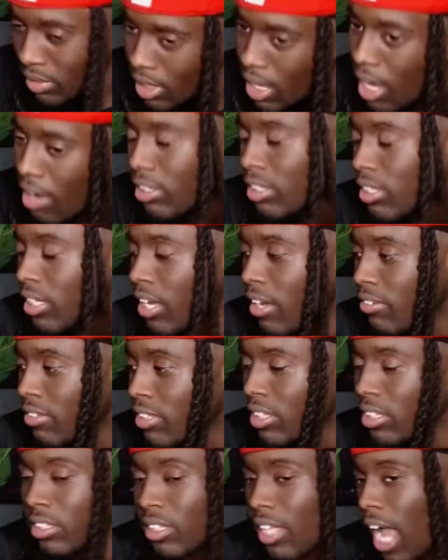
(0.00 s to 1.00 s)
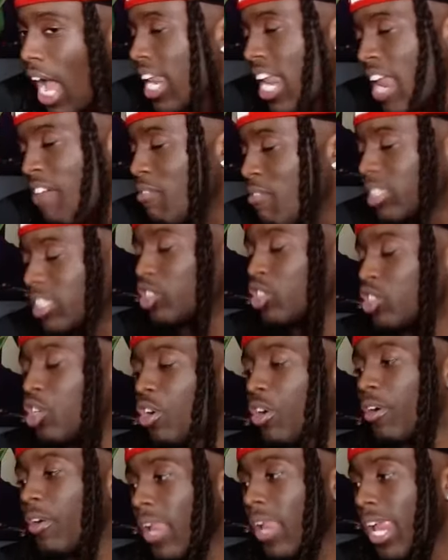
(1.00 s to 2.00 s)
I did the other day, and then when
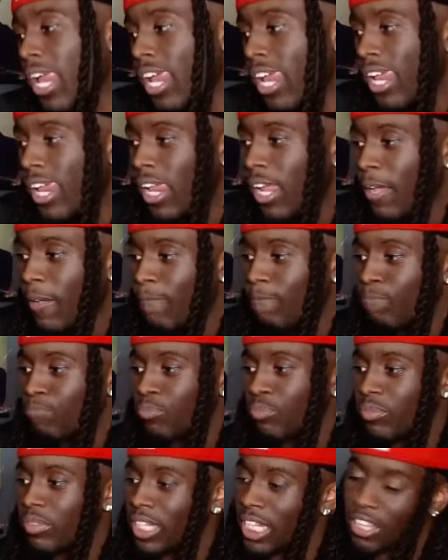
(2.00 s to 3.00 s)
I came back in the morning,